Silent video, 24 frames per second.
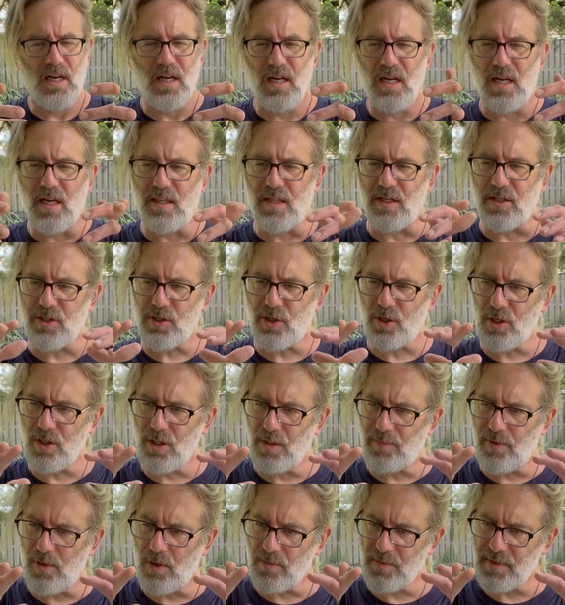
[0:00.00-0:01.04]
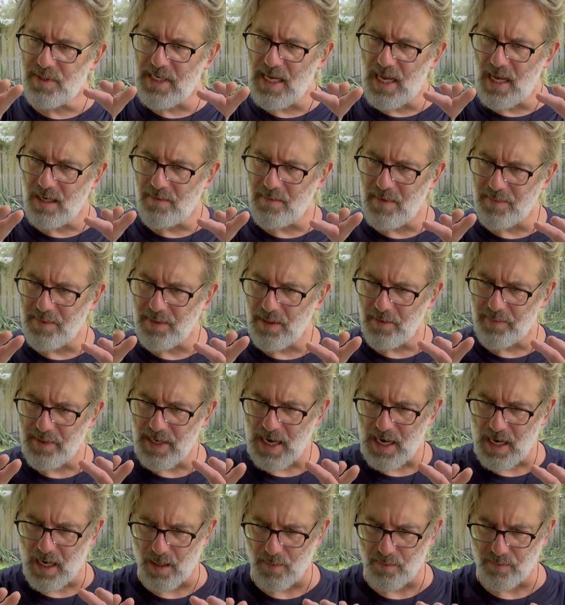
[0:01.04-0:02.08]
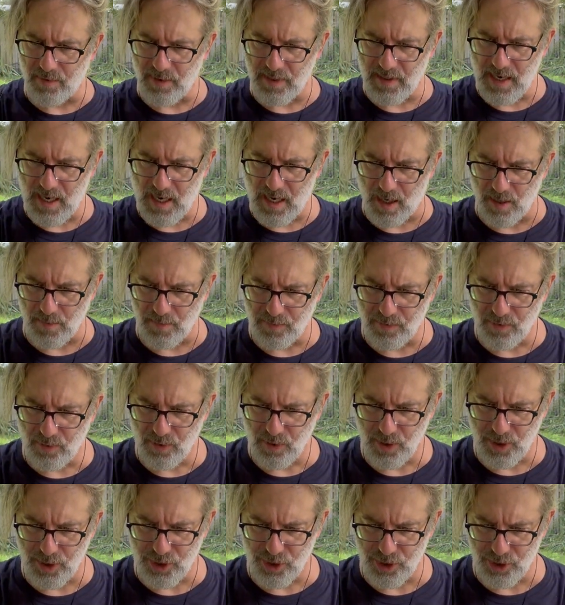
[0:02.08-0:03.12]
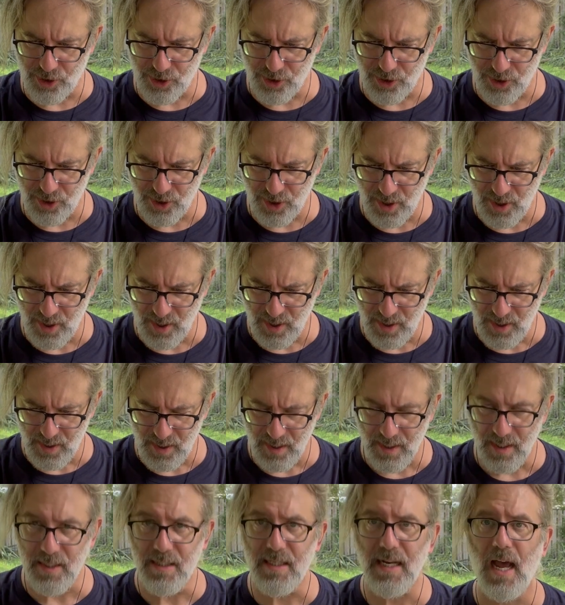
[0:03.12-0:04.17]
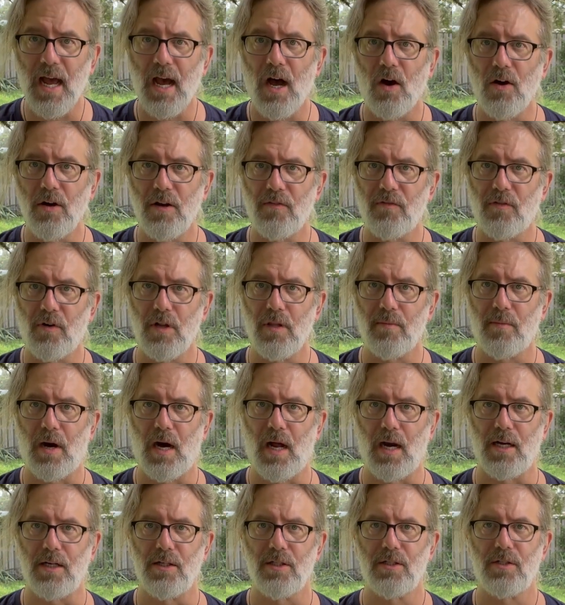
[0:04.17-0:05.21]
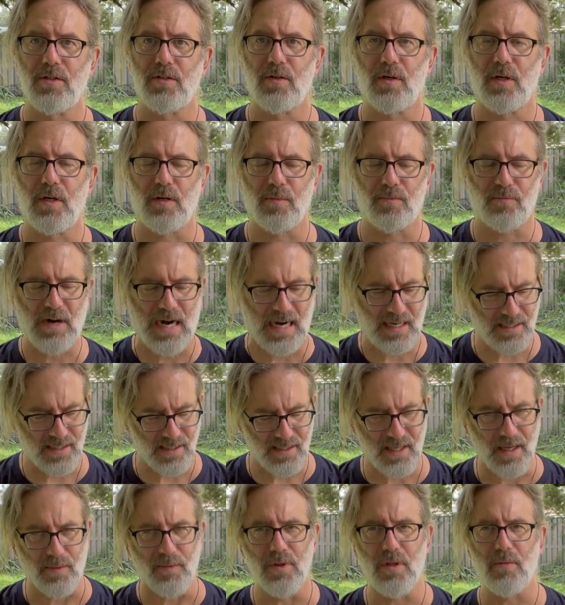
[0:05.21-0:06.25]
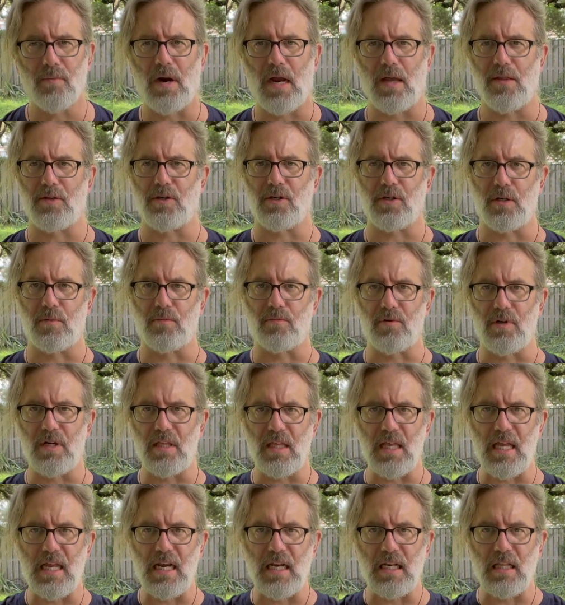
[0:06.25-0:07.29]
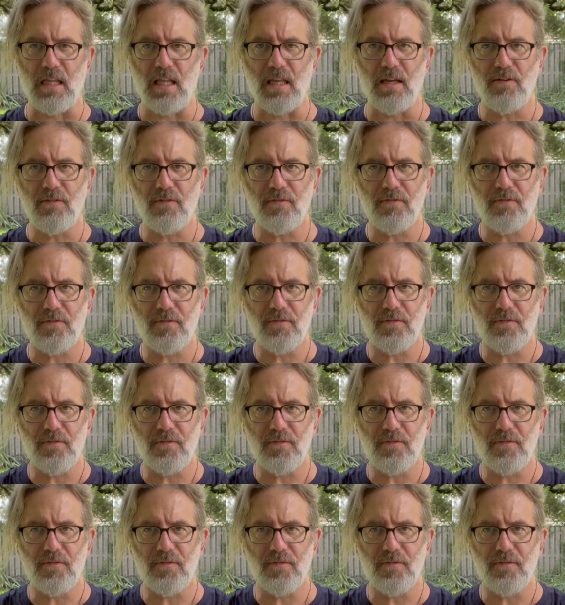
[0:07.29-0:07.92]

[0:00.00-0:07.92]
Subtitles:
And then turn the palms down and maybe a little bit out. Breathe out, push it down in front of the body. Just try to practice that with the breath. You're going to breathe in and lift.